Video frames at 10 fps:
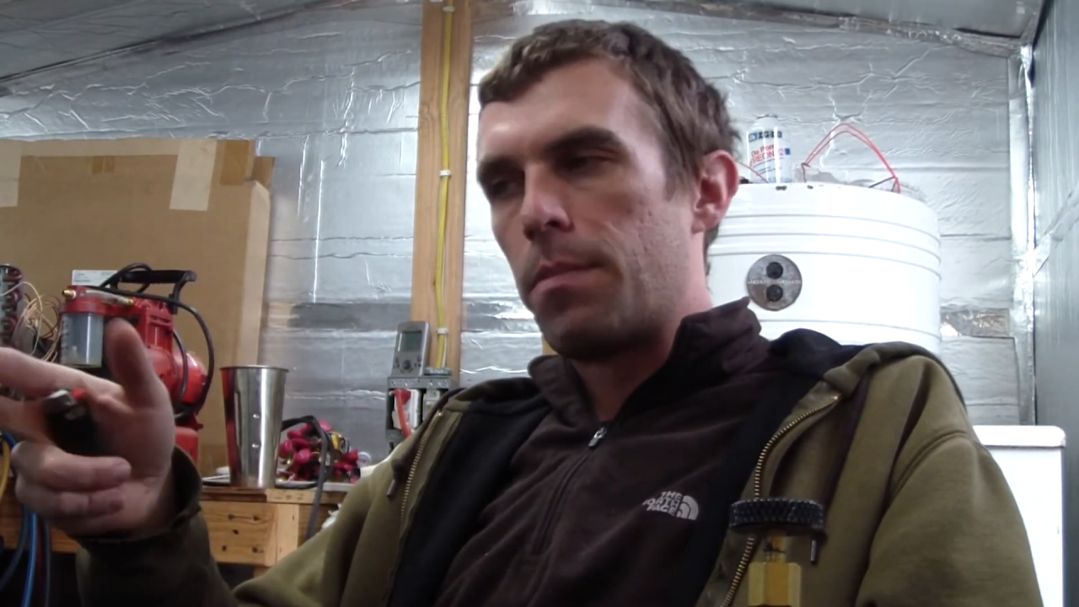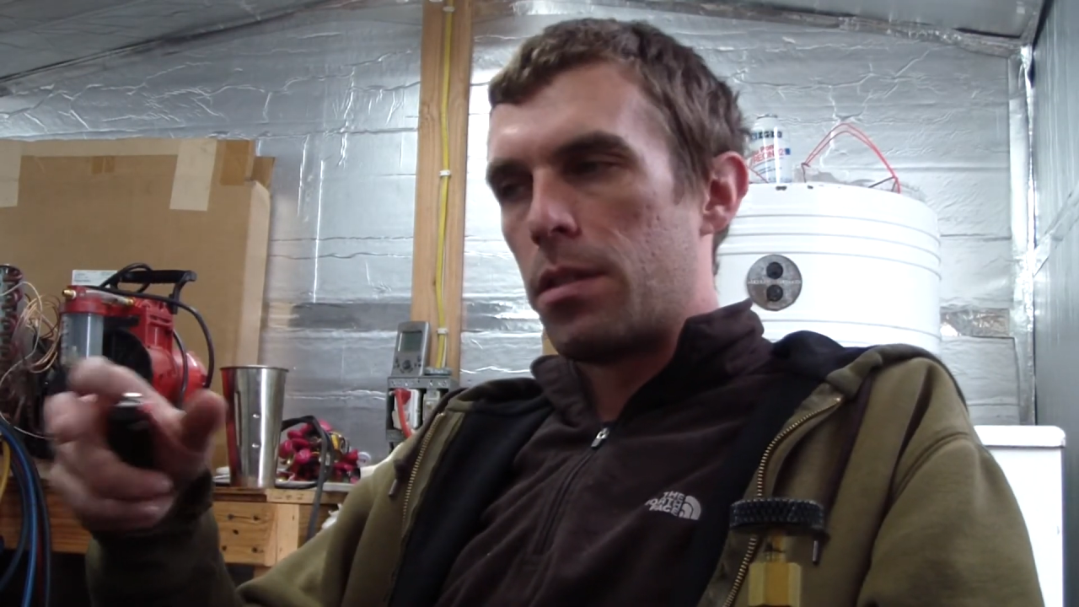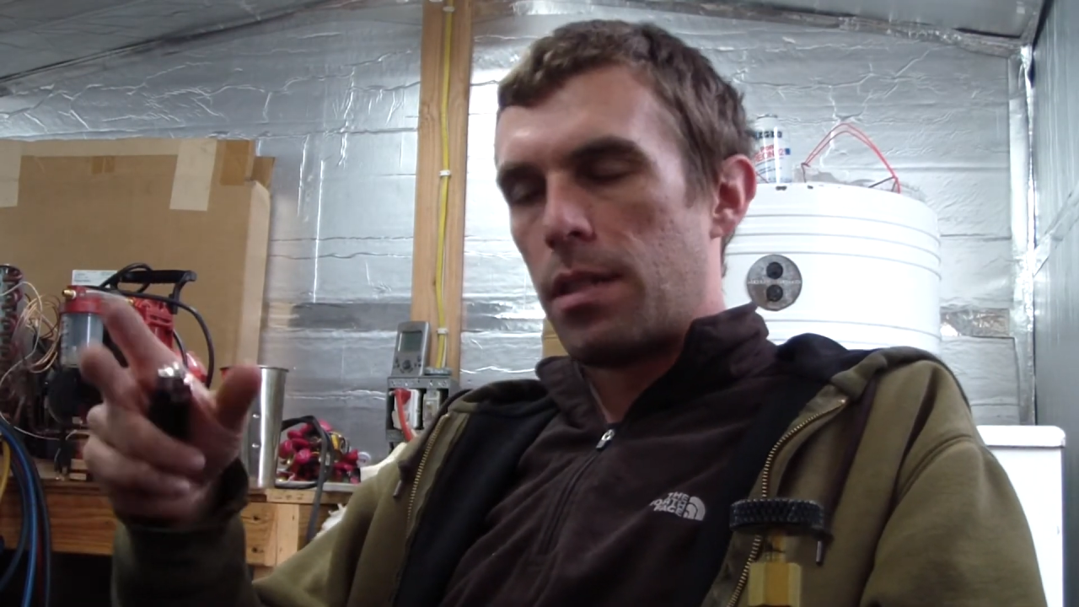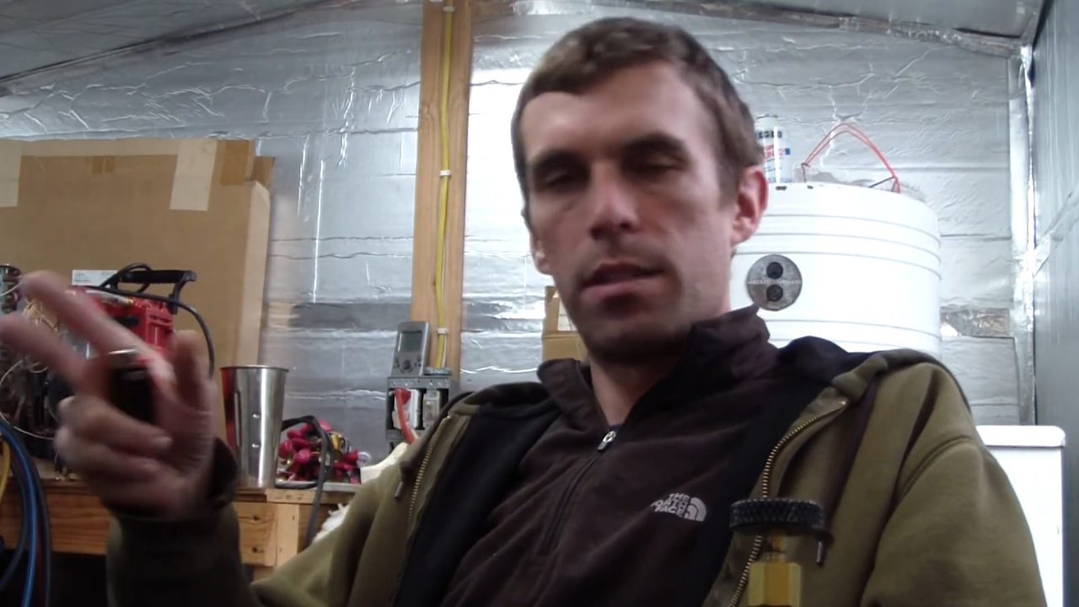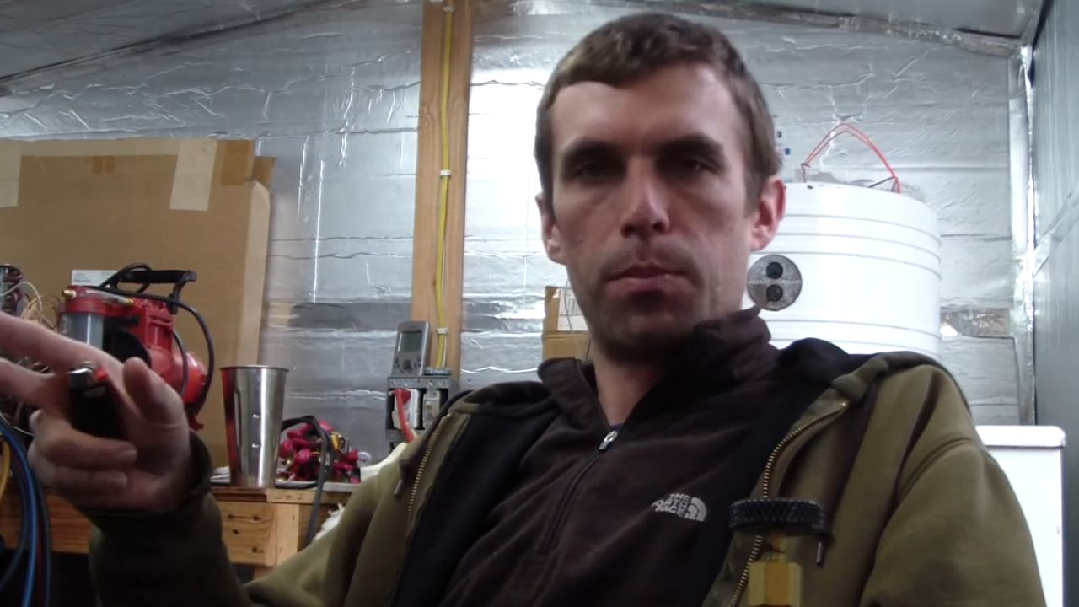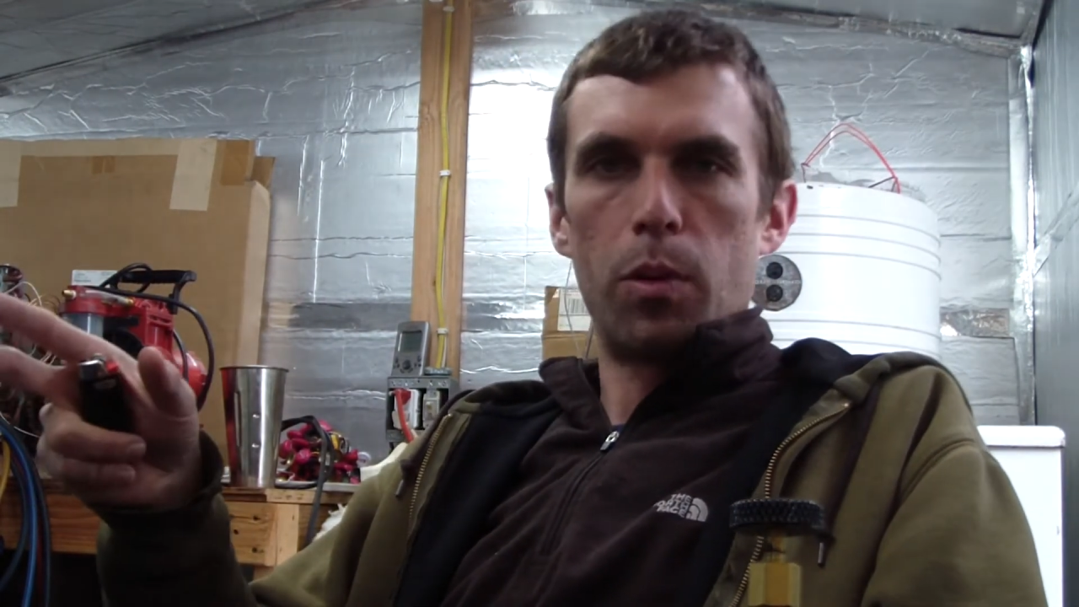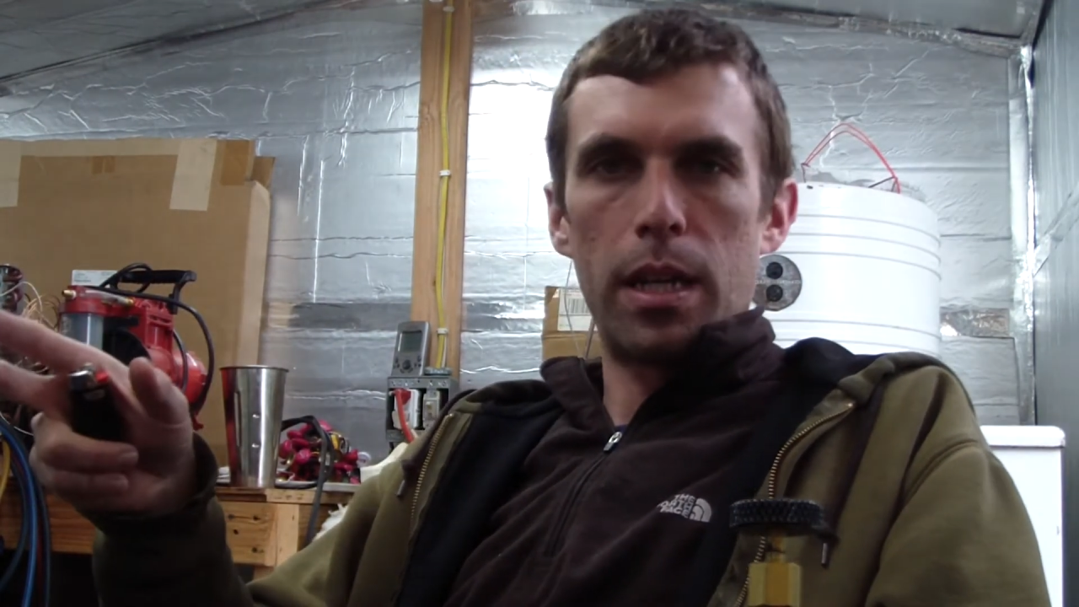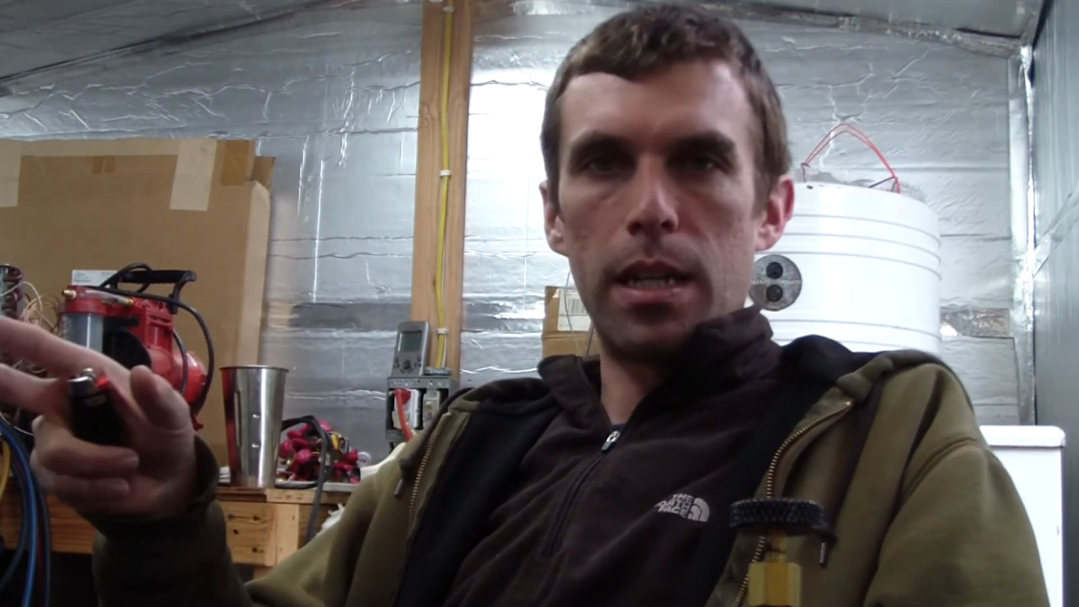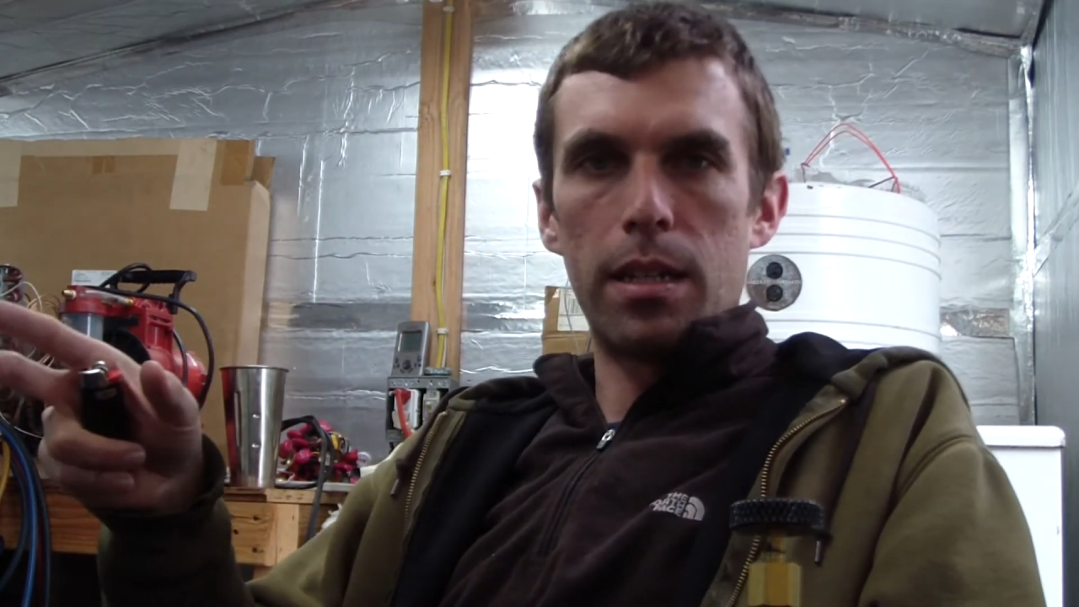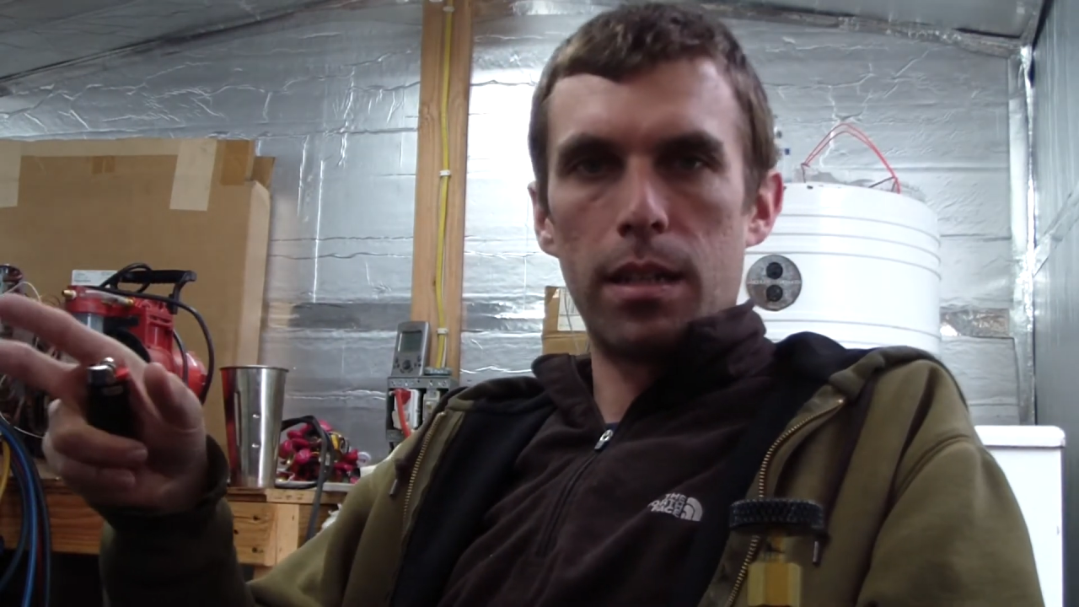The sensible
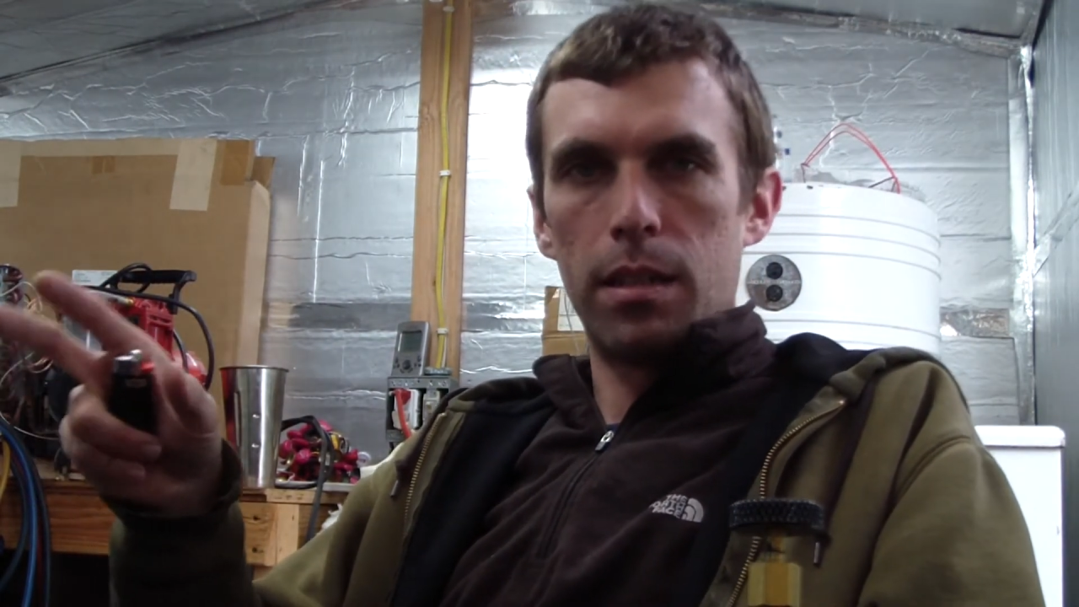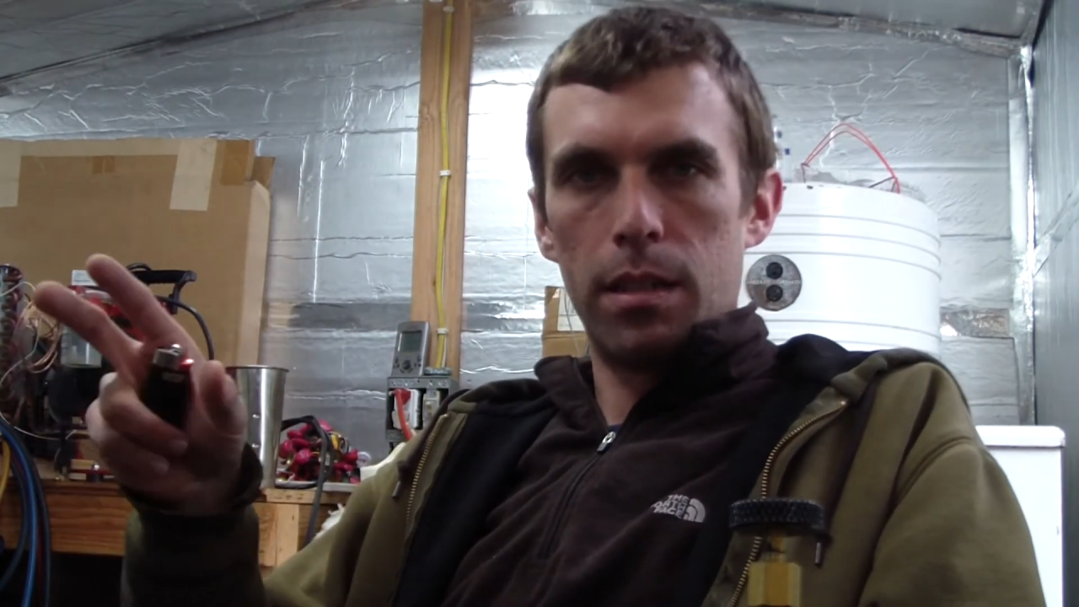heat,